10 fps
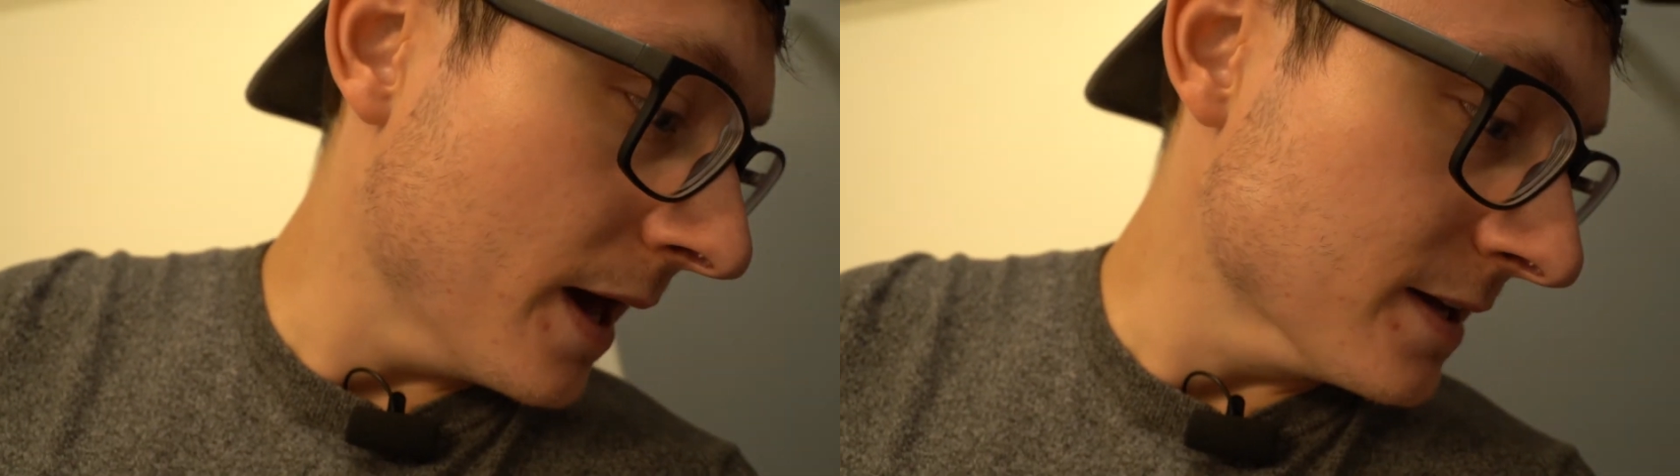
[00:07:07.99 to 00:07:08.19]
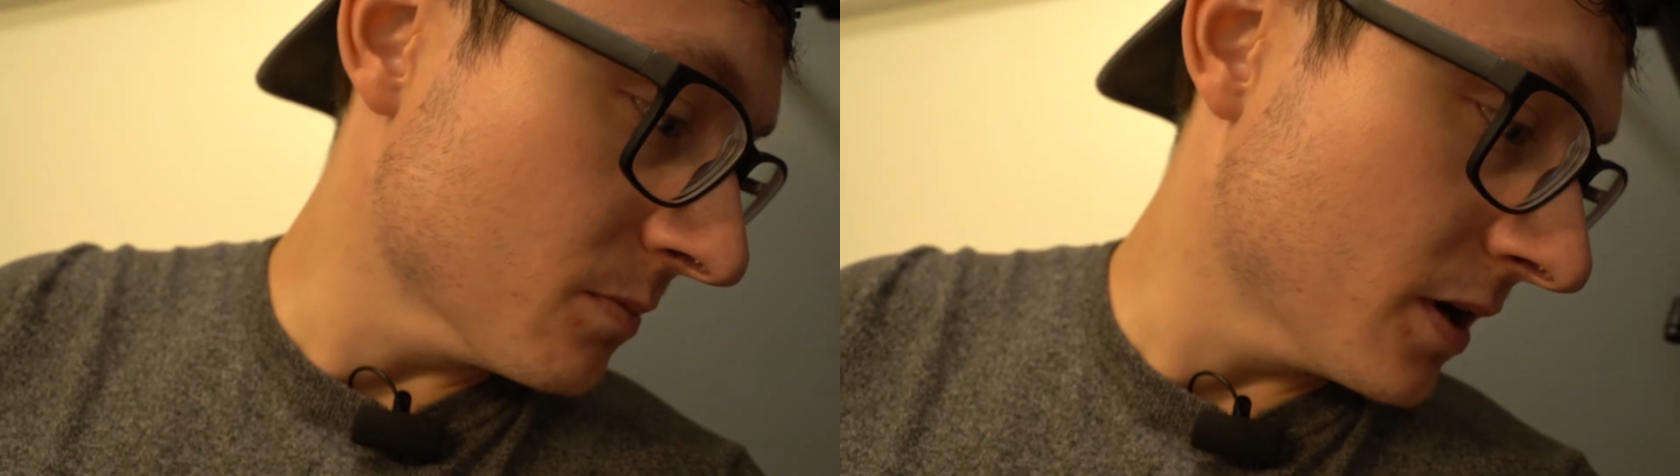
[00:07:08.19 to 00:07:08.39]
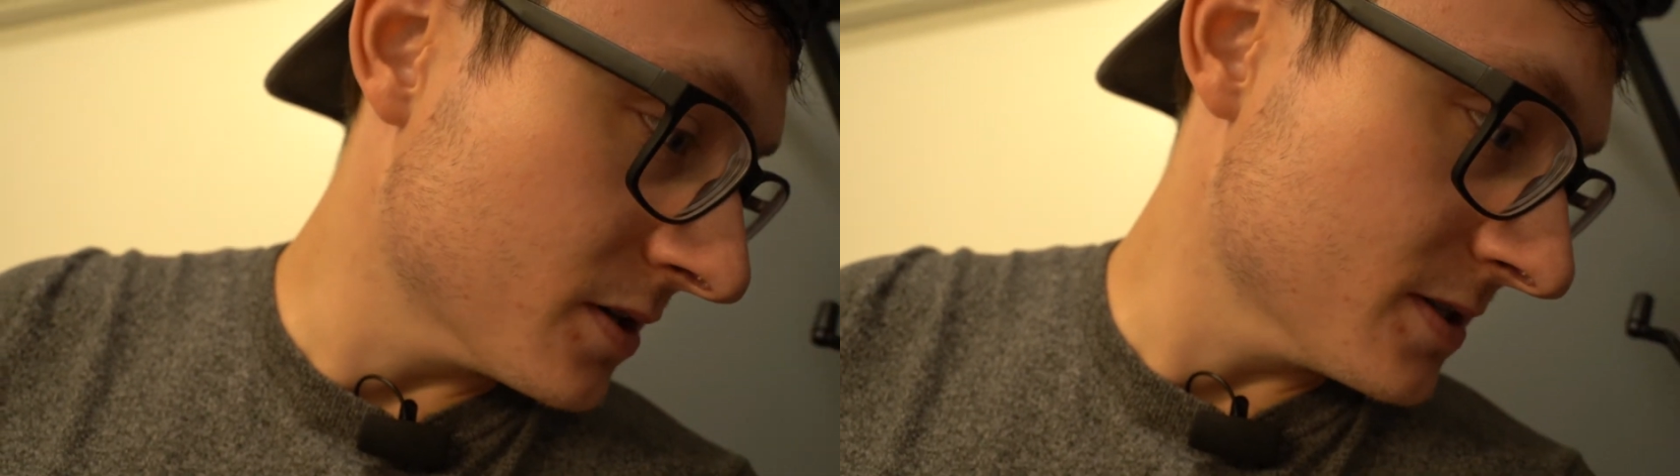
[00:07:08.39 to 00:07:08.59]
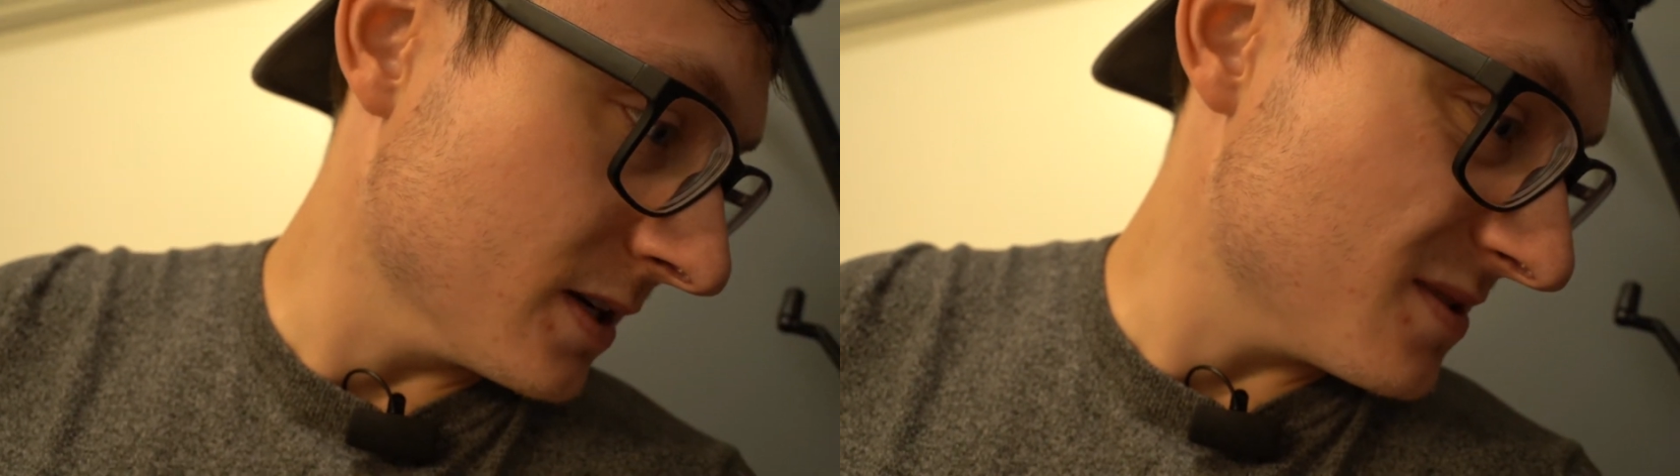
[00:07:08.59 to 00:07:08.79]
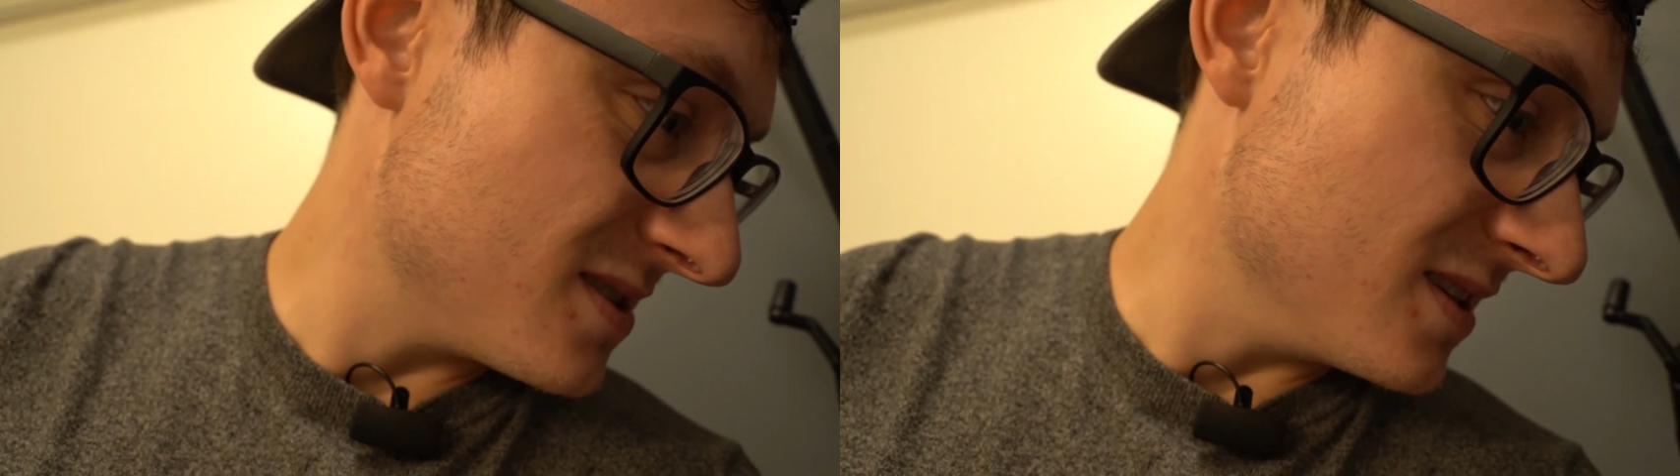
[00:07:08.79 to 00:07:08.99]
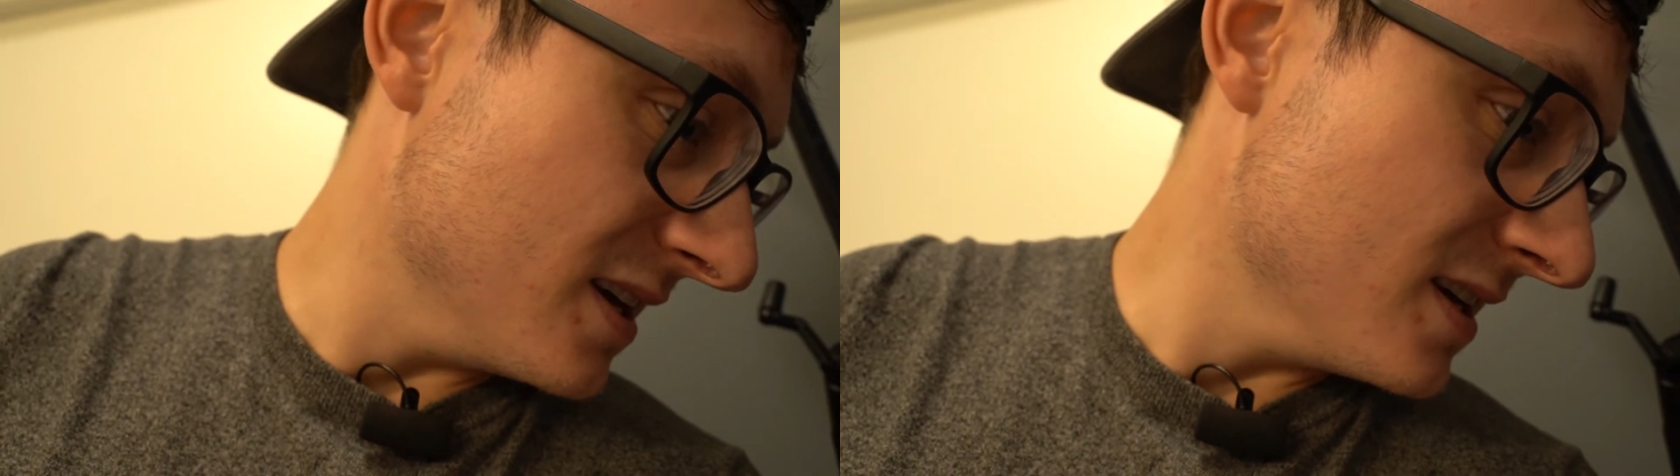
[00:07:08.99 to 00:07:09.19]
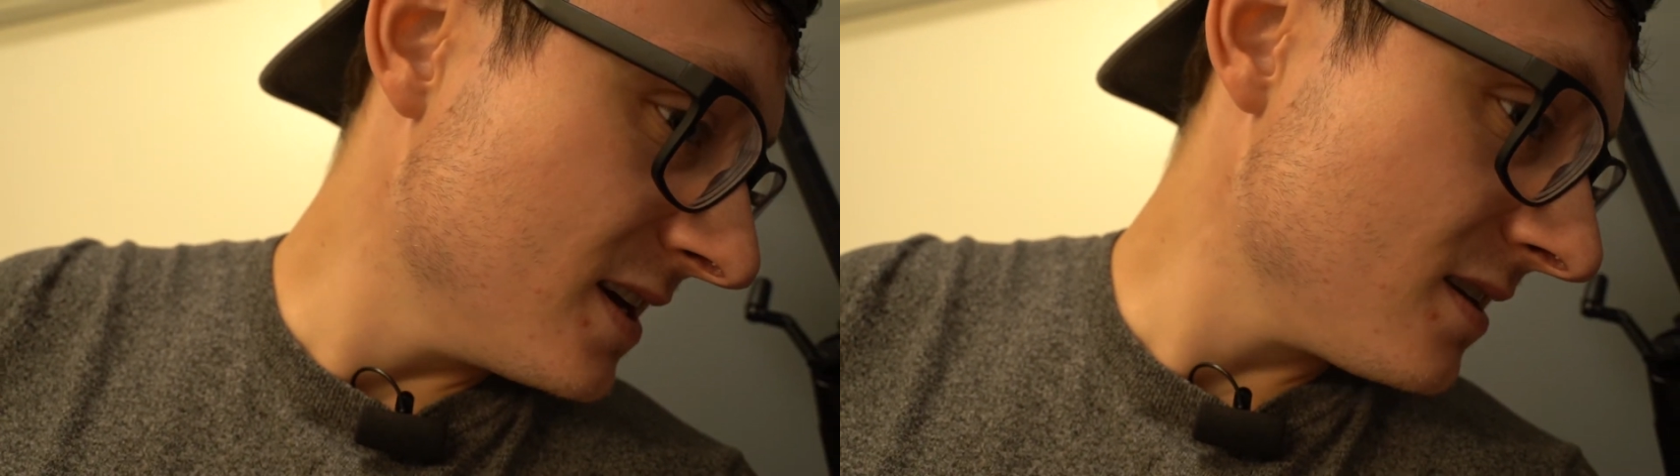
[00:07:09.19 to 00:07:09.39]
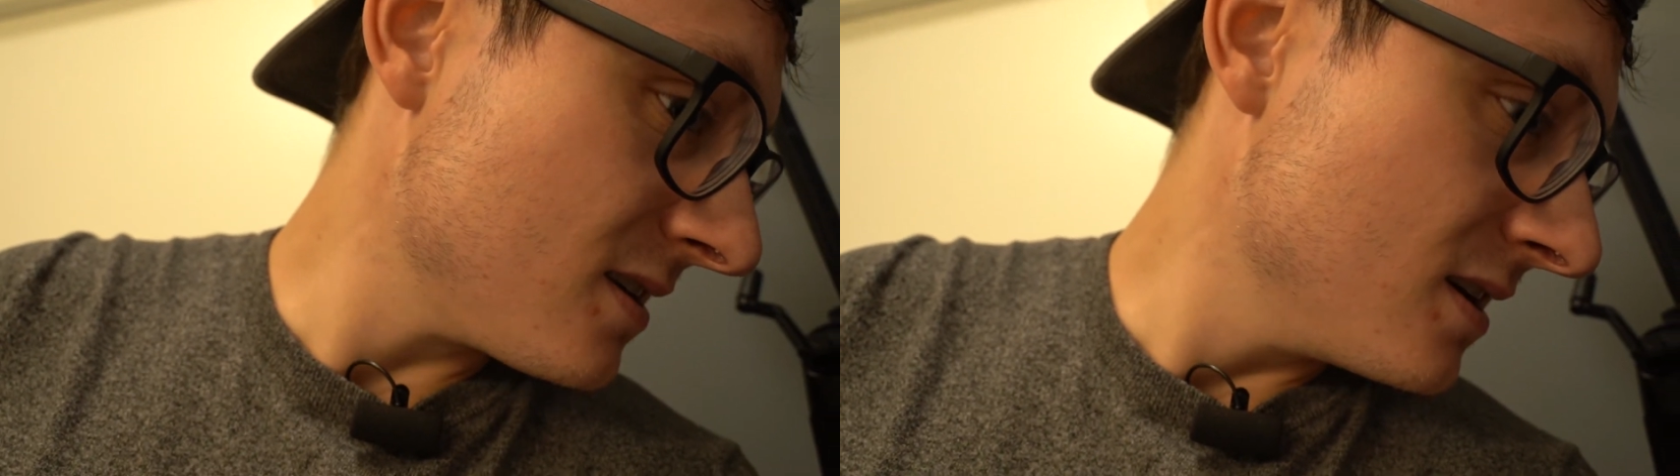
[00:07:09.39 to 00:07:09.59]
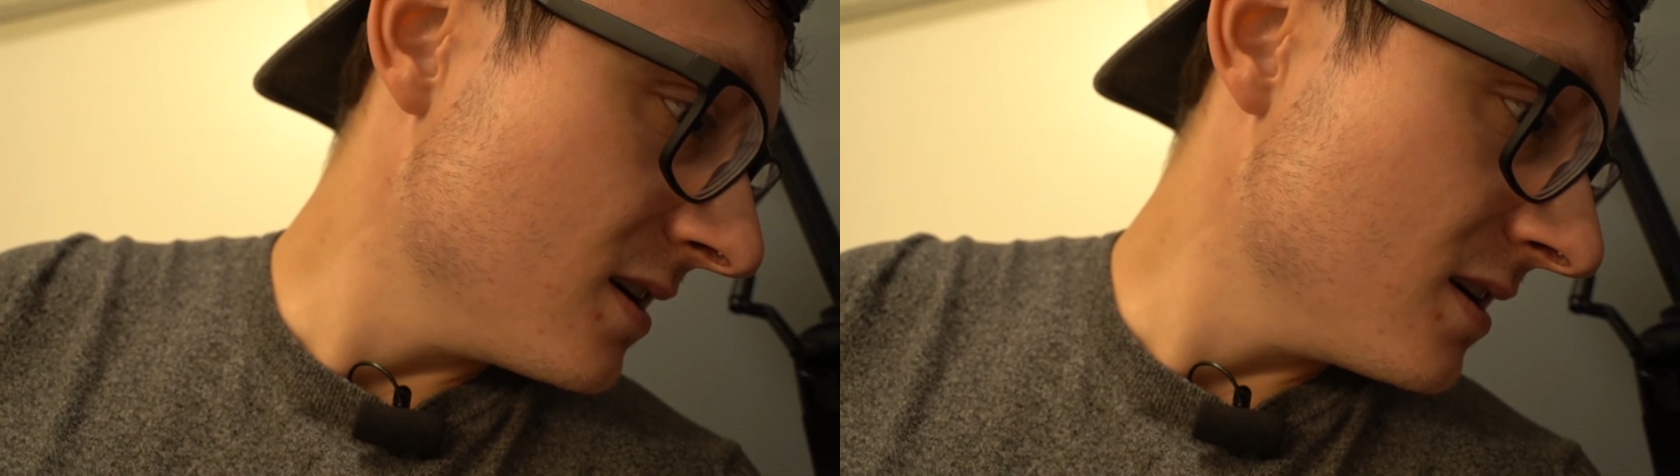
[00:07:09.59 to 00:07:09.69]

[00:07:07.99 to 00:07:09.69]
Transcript: as much as I'm seeing it.